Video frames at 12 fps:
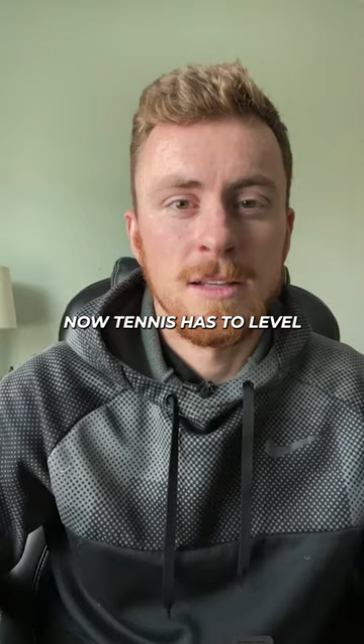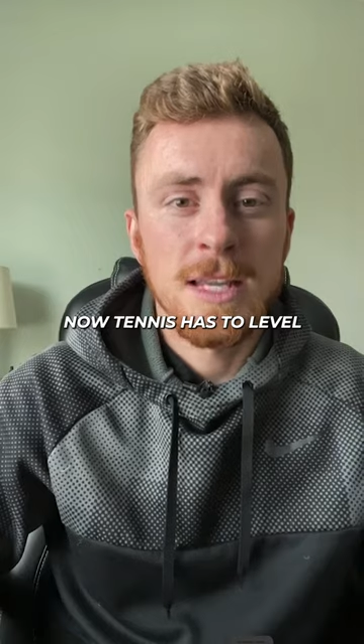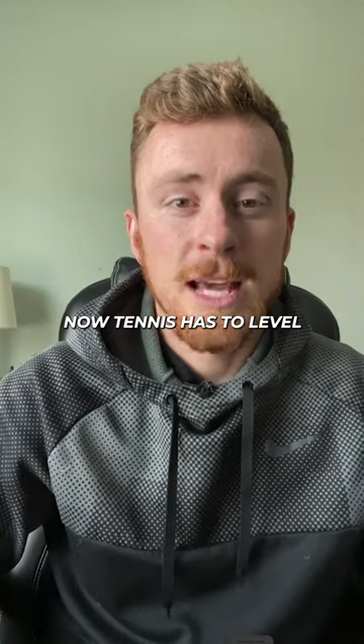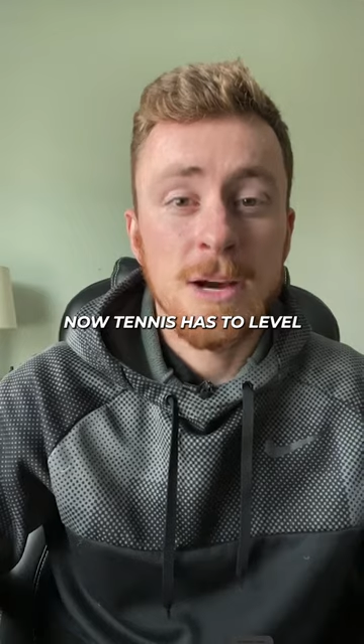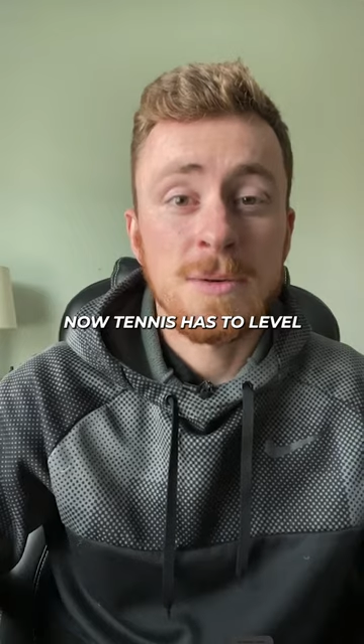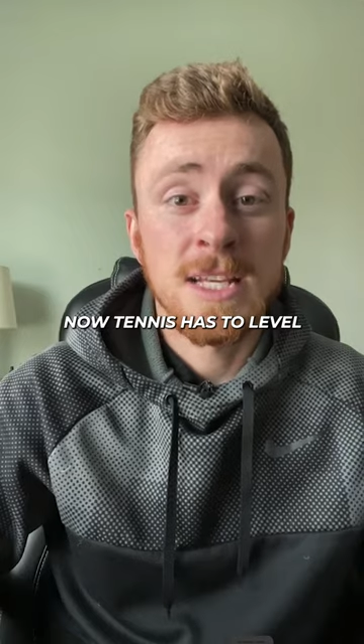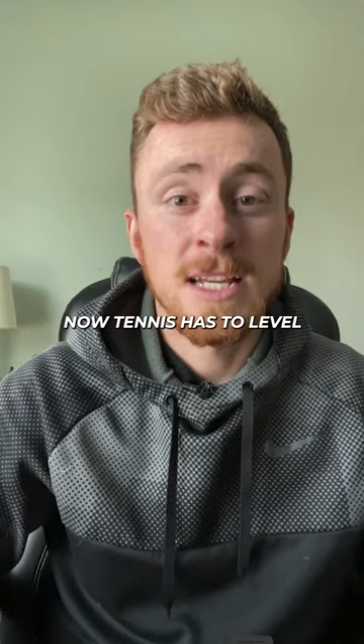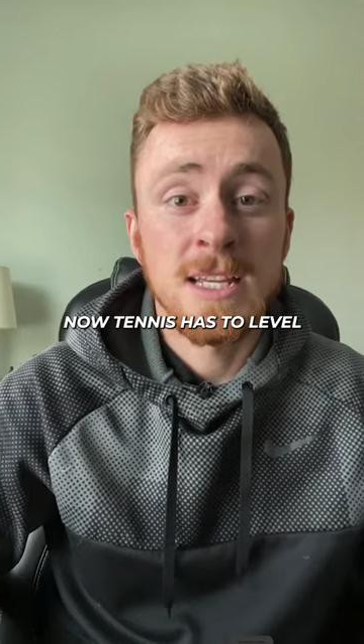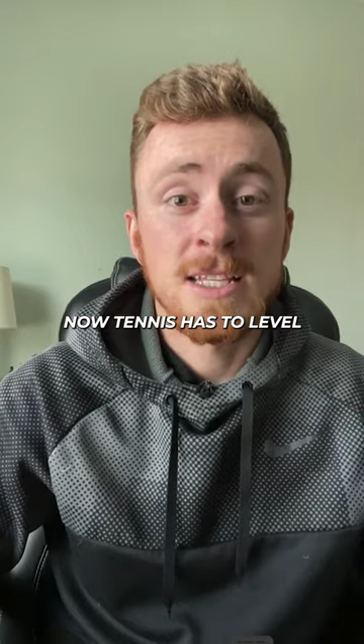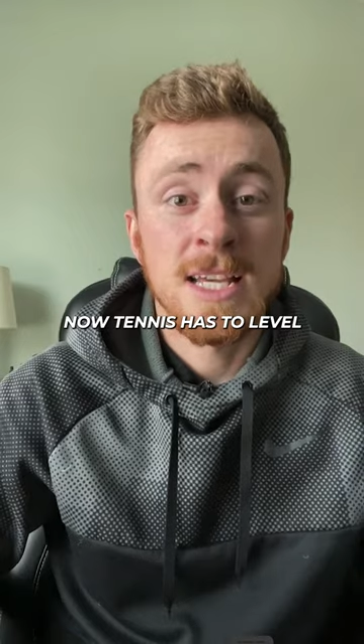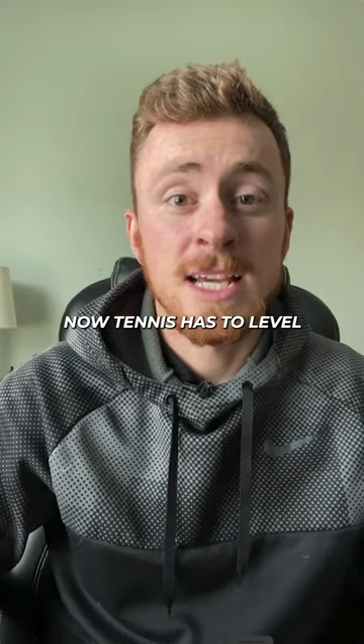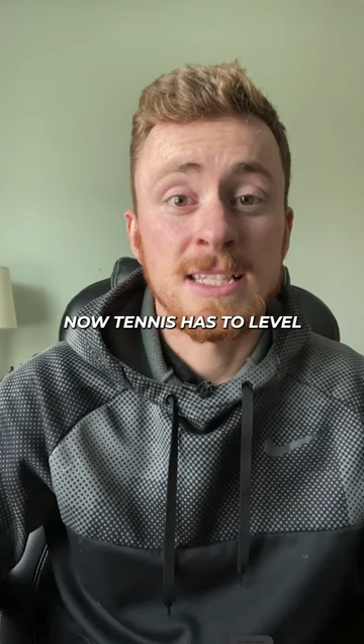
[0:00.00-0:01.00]
Now
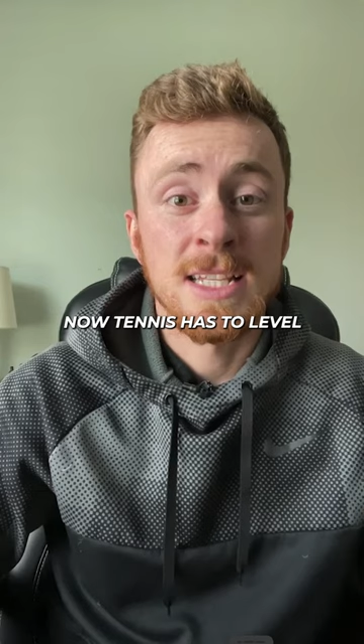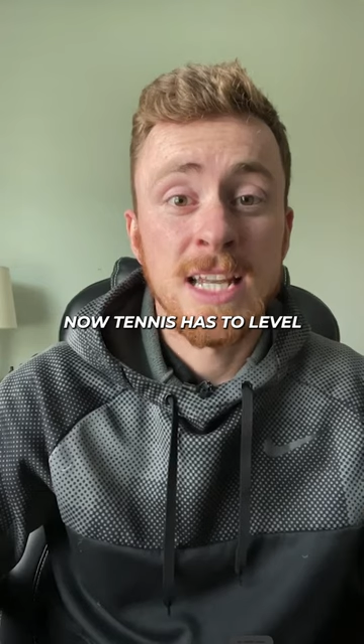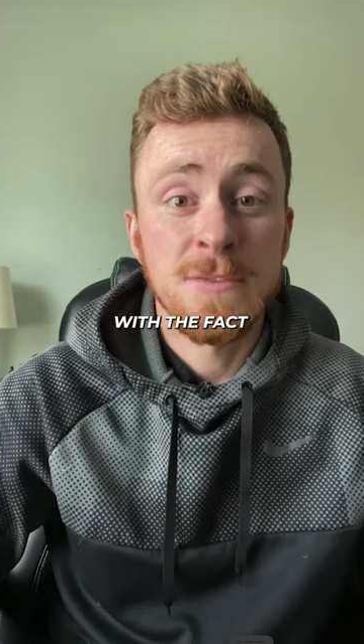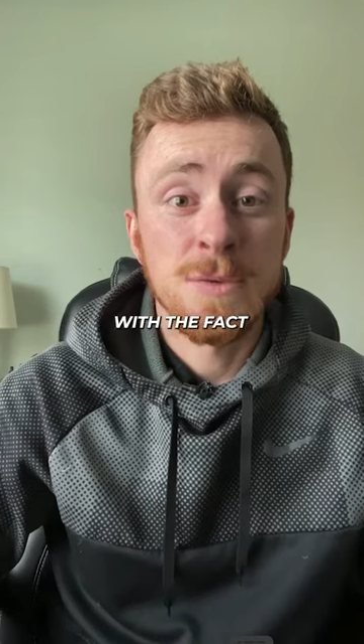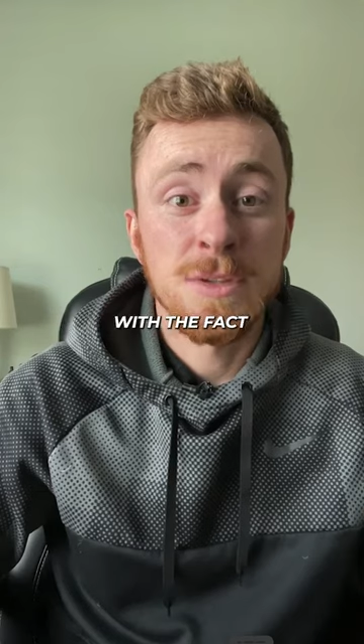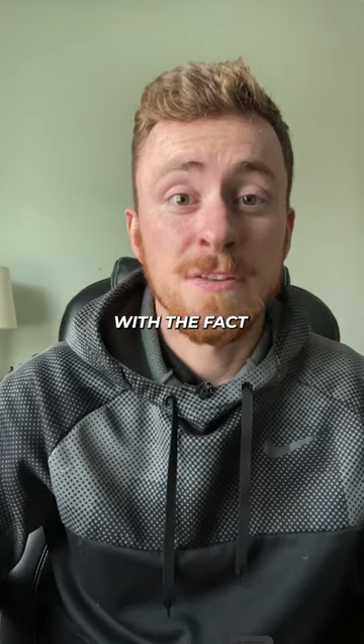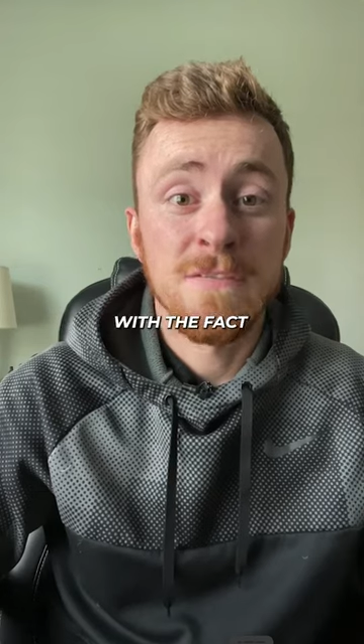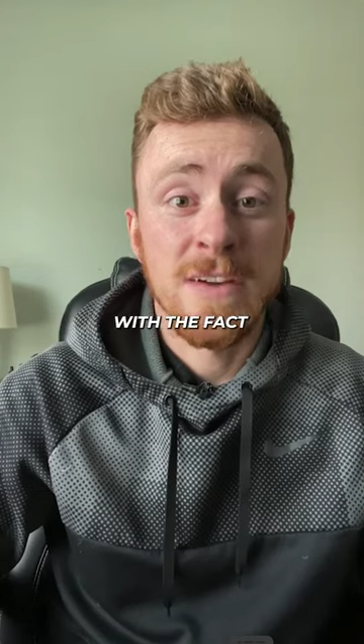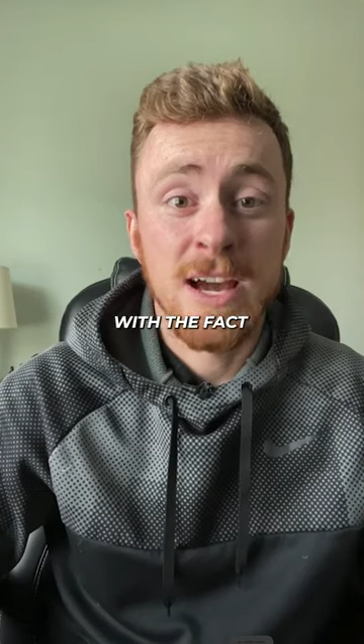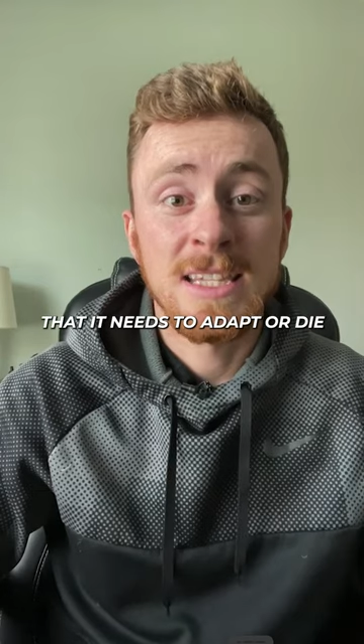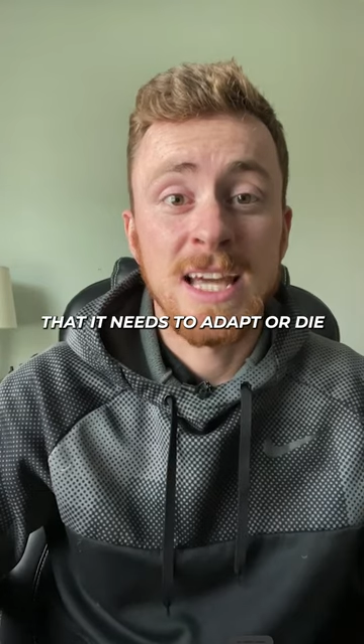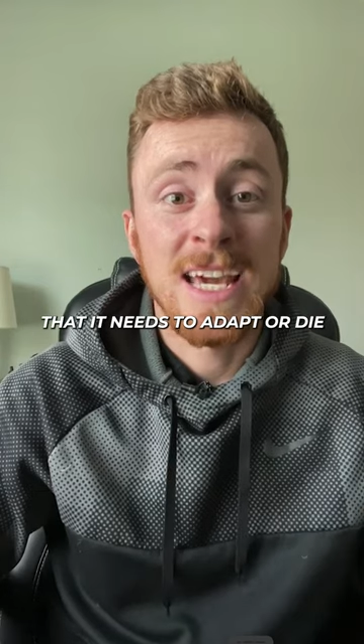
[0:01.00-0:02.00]
tennis has to level with the
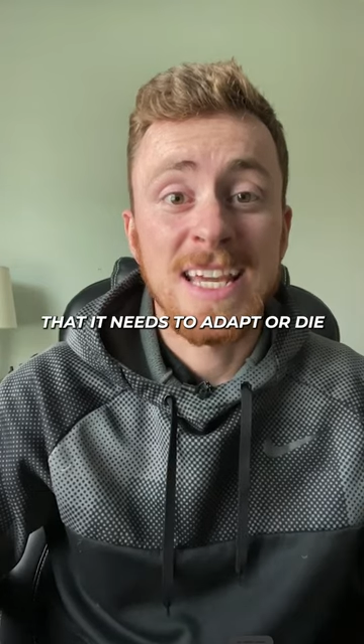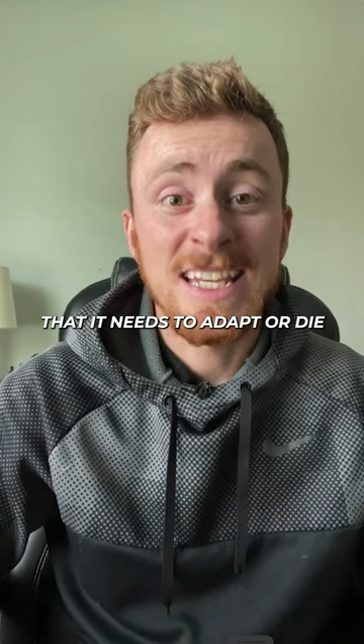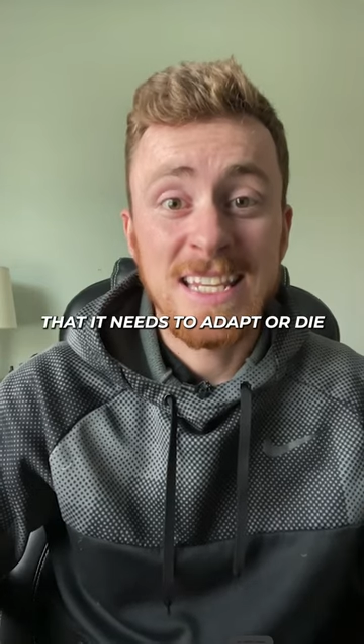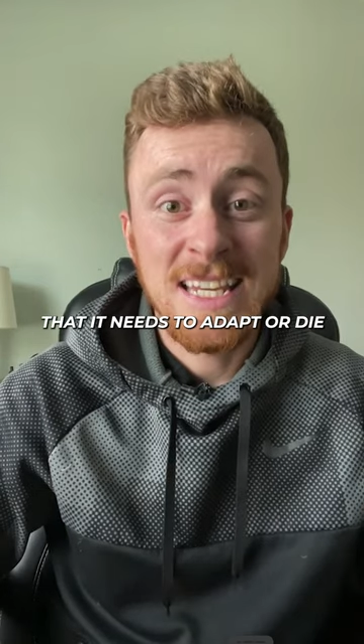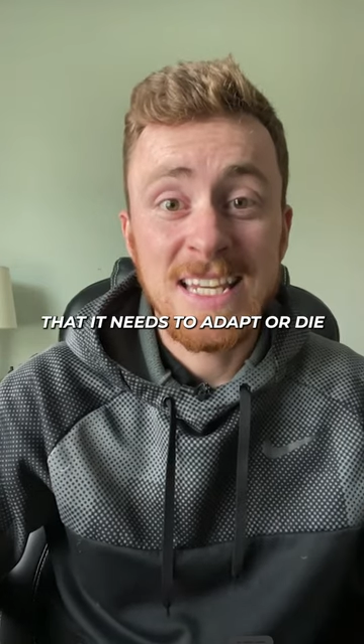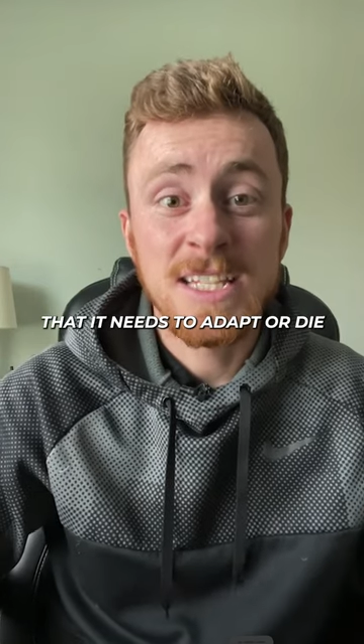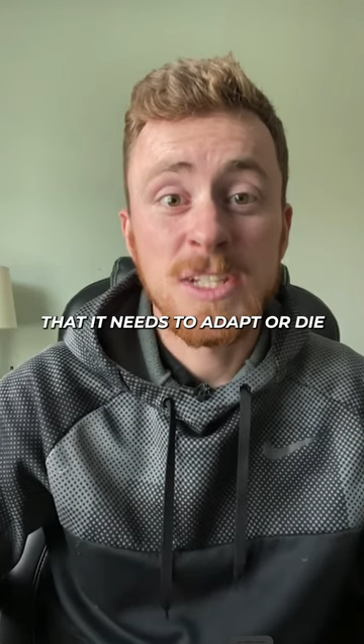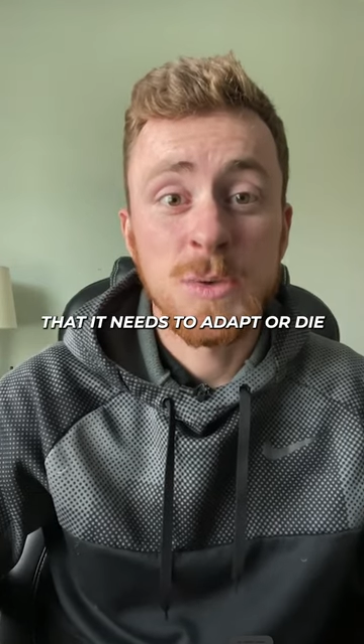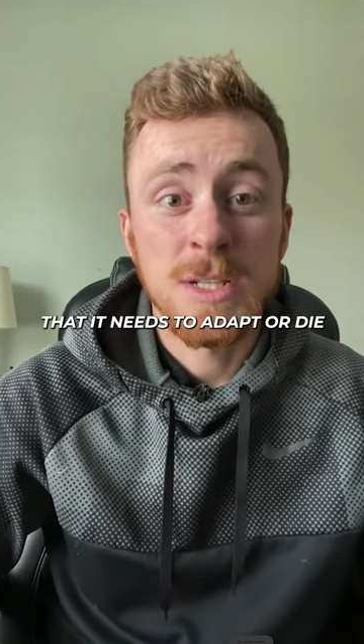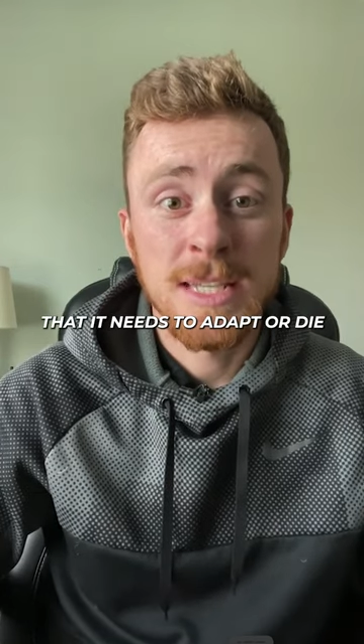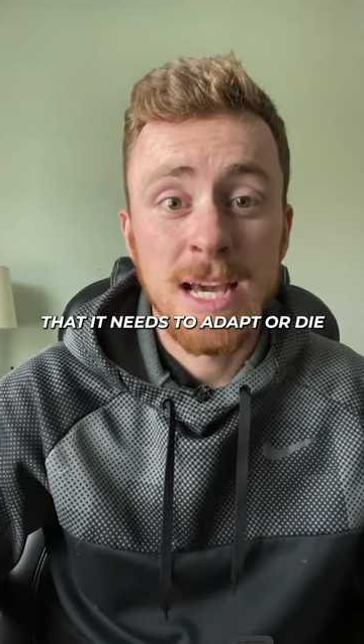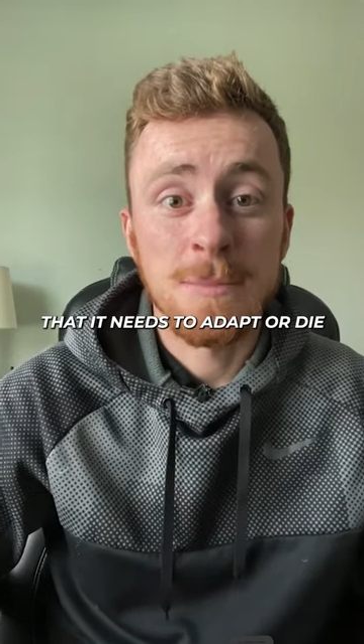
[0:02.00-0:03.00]
fact that it needs to
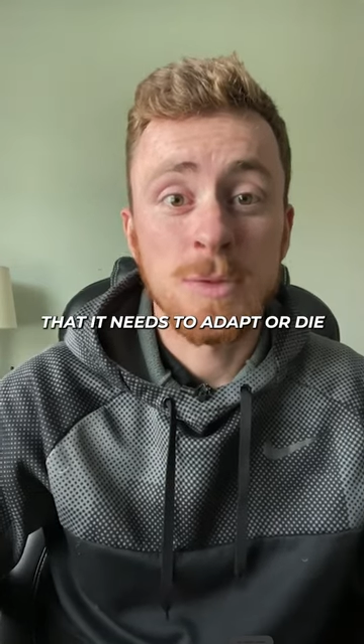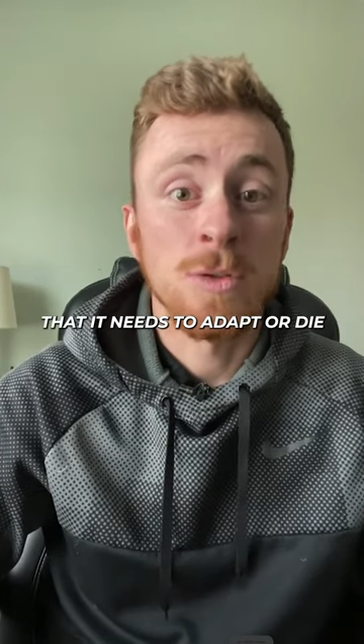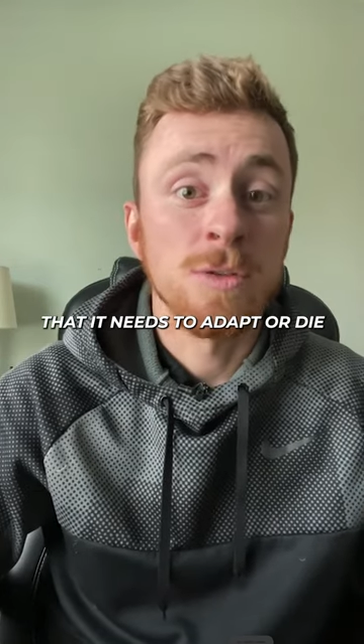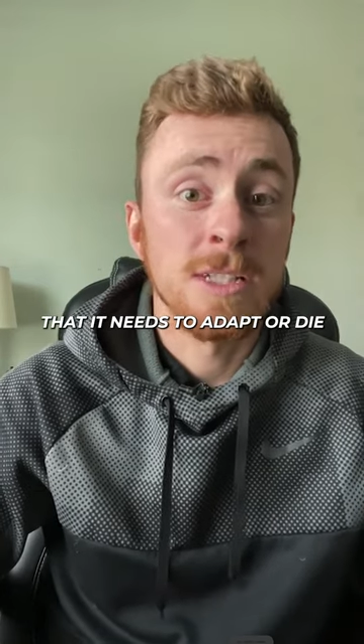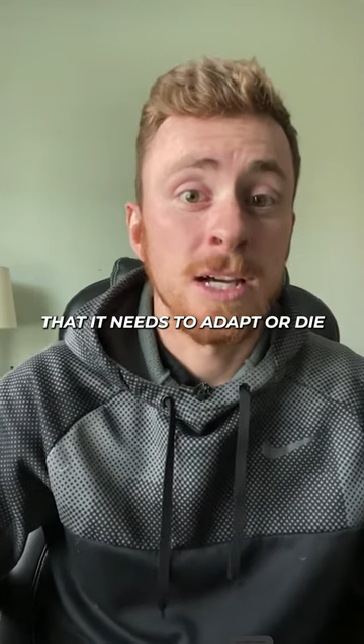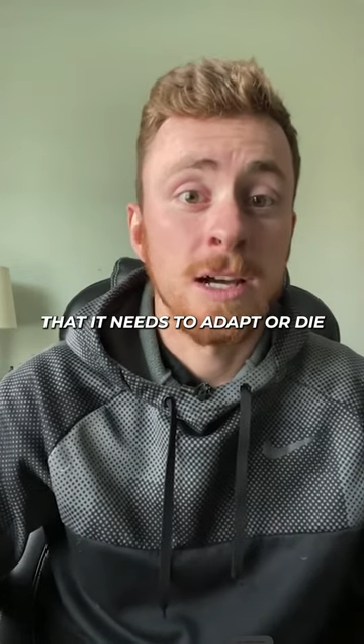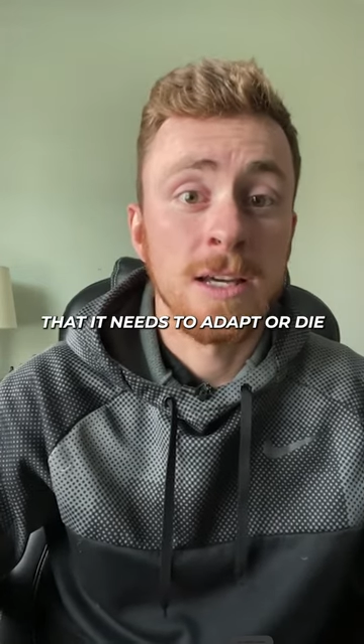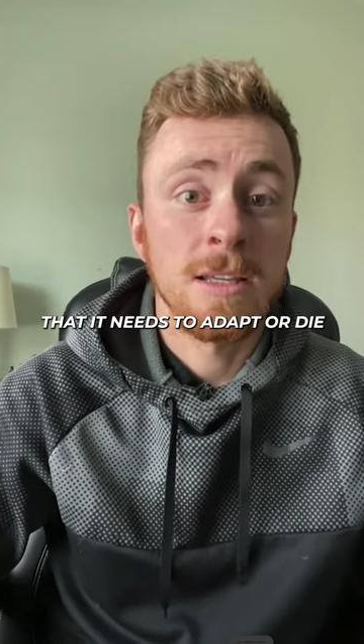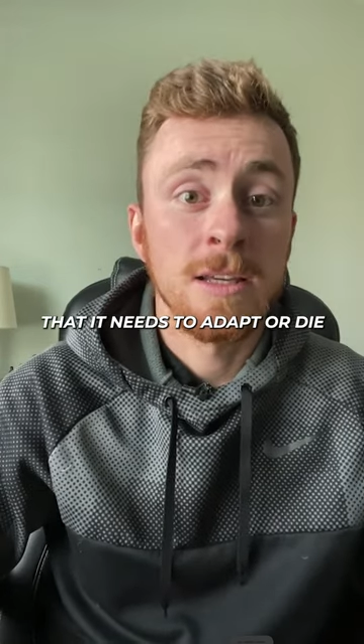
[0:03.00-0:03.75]
adapt or die.